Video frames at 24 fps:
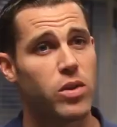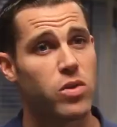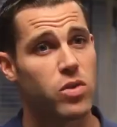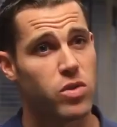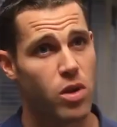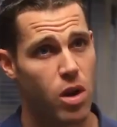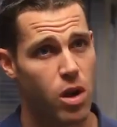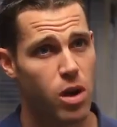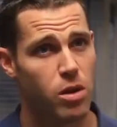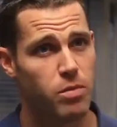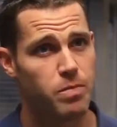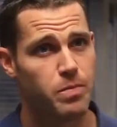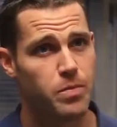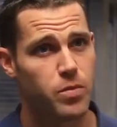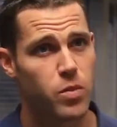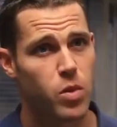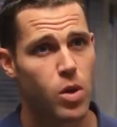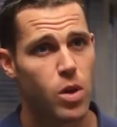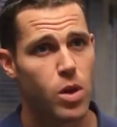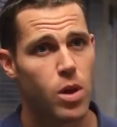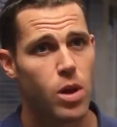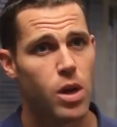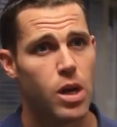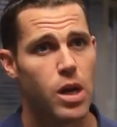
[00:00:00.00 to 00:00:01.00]
install.
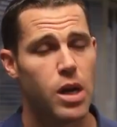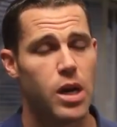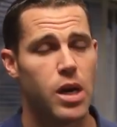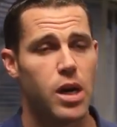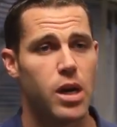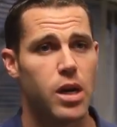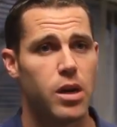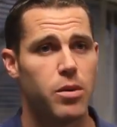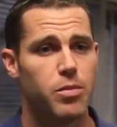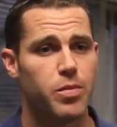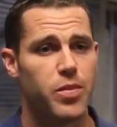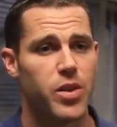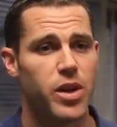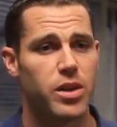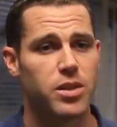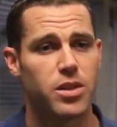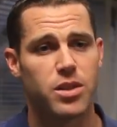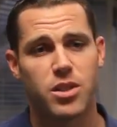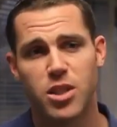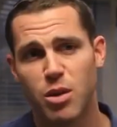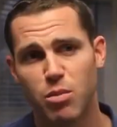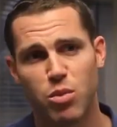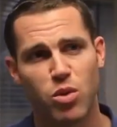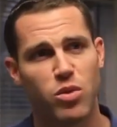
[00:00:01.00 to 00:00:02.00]
There's
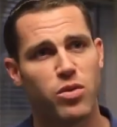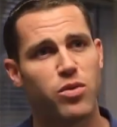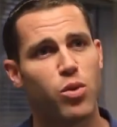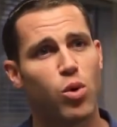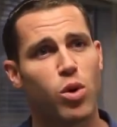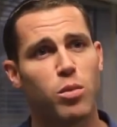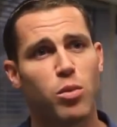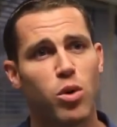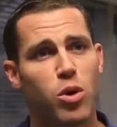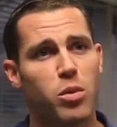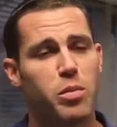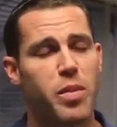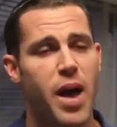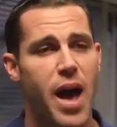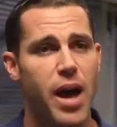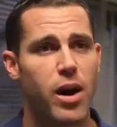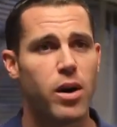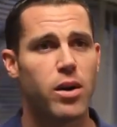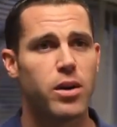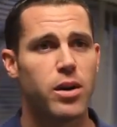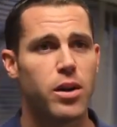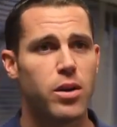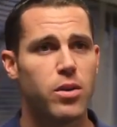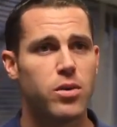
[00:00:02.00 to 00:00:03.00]
a simple 4-bolt
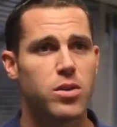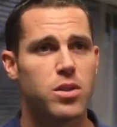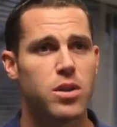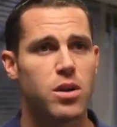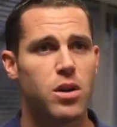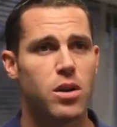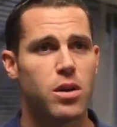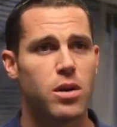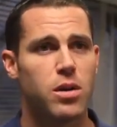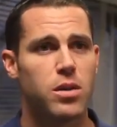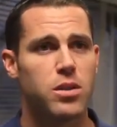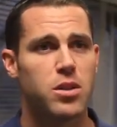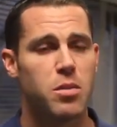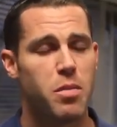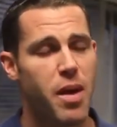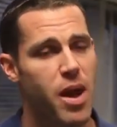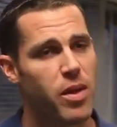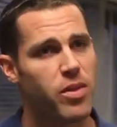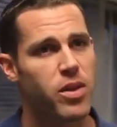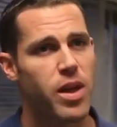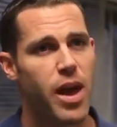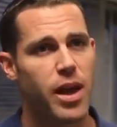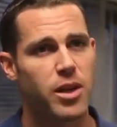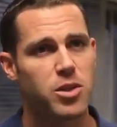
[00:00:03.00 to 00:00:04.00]
pattern used to
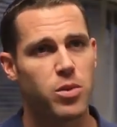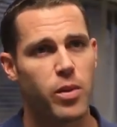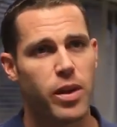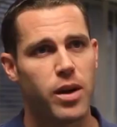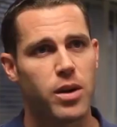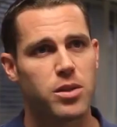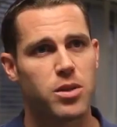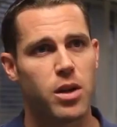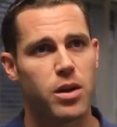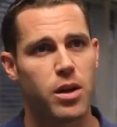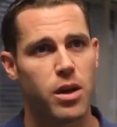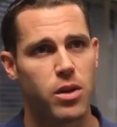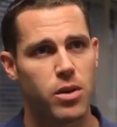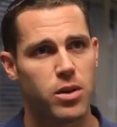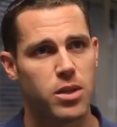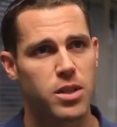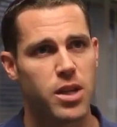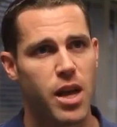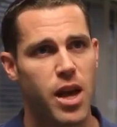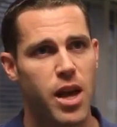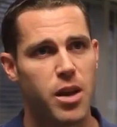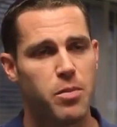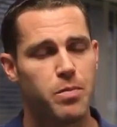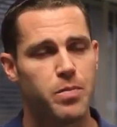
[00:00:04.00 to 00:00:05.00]
mount the actuators on either
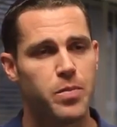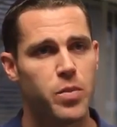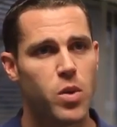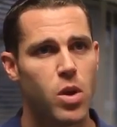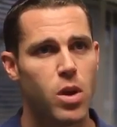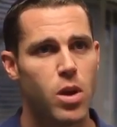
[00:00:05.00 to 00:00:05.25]
side.